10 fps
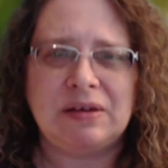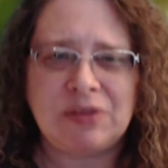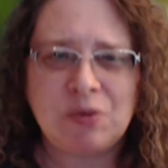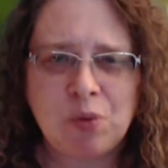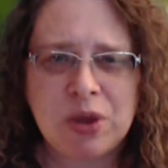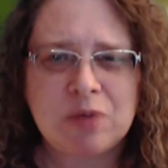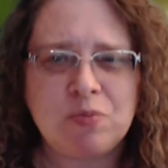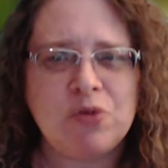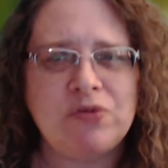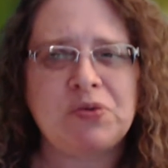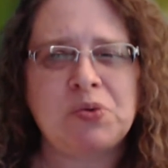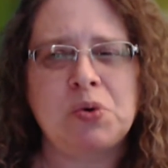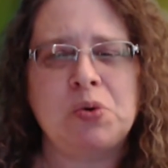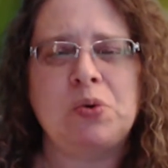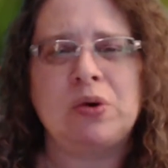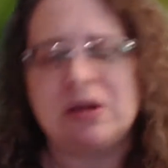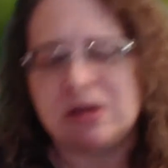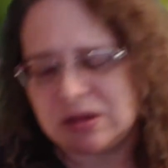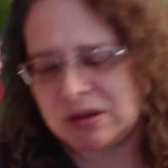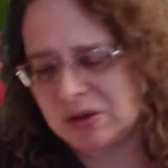then we can move through
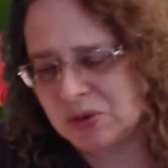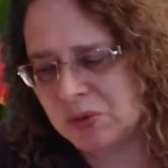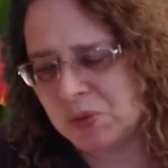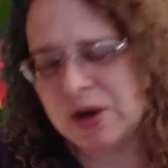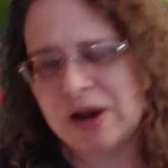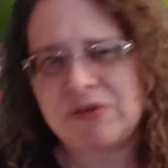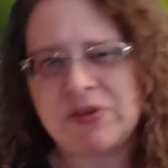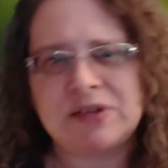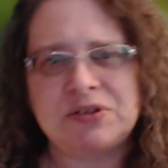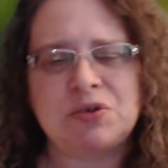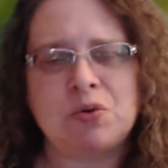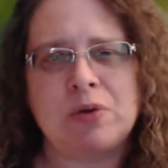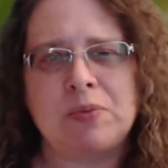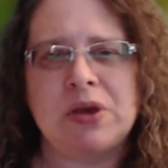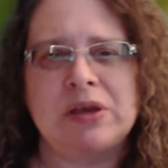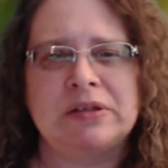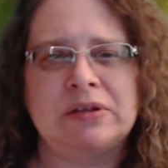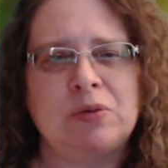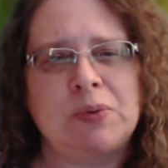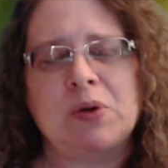whatever that storm is a
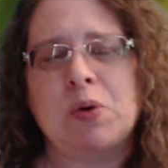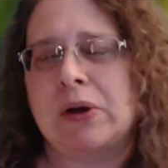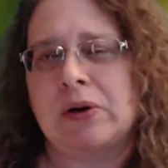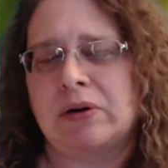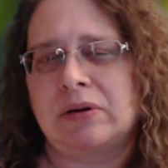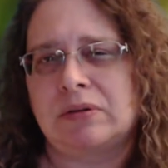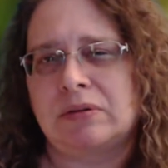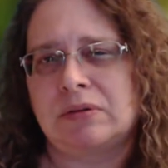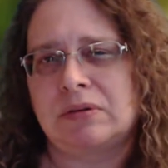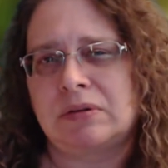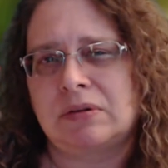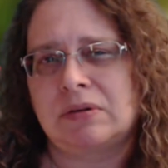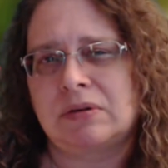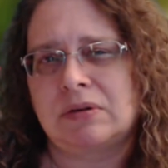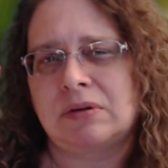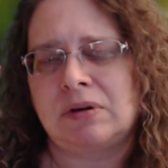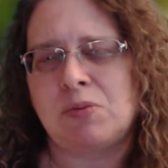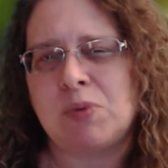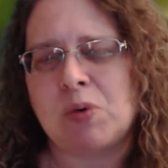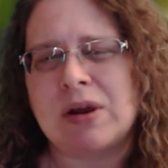little bit quicker, a little
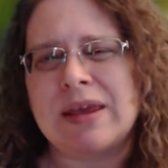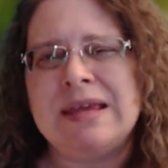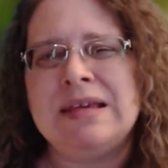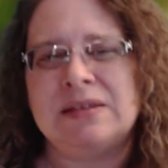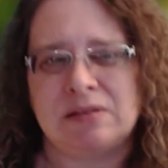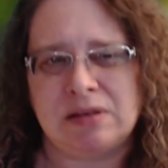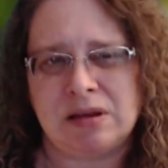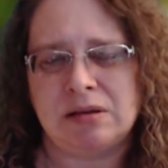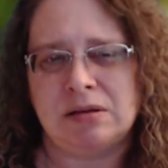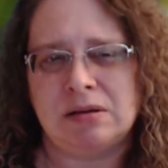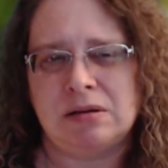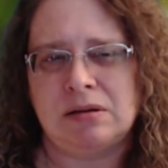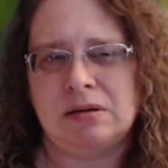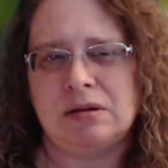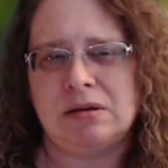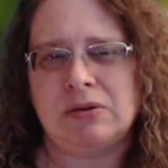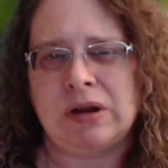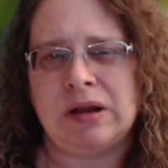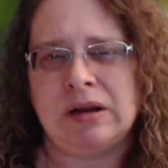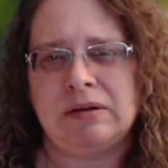bit more easily,
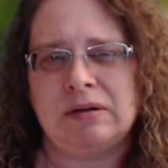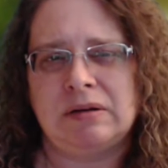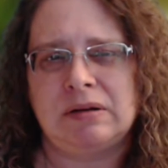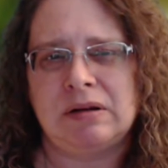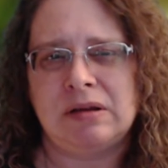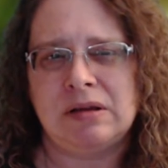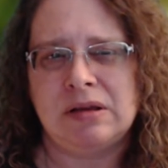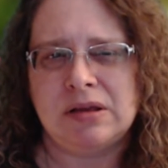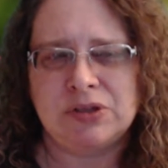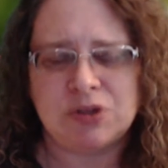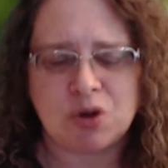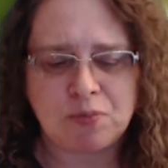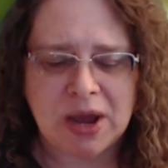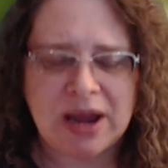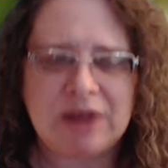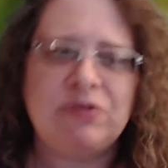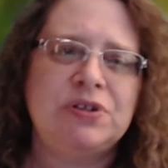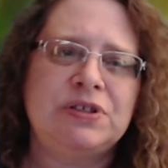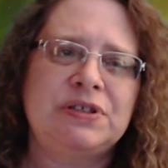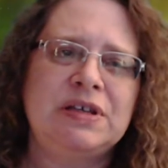right? So
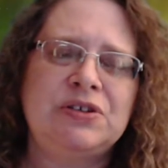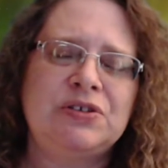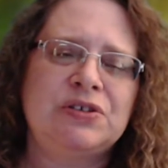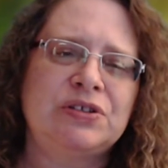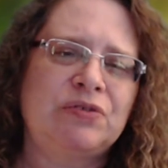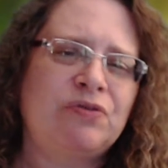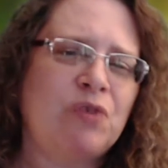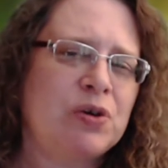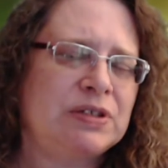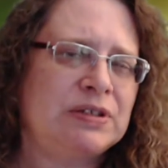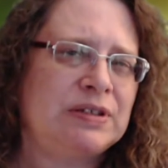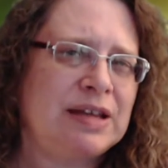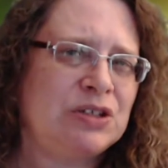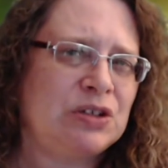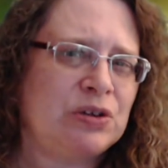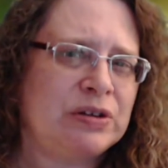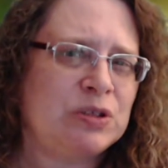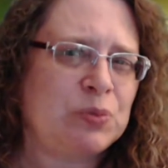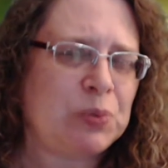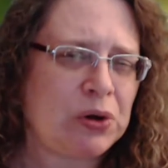mindfulness teaches us to focus attention on
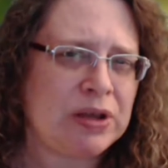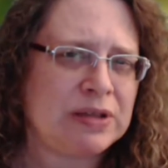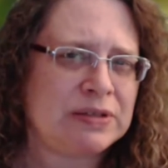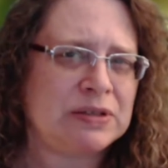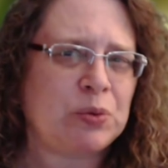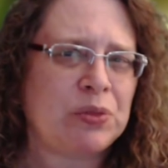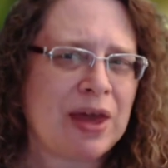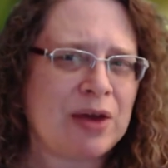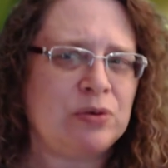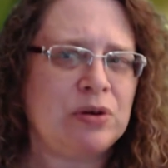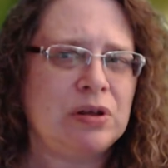experiences without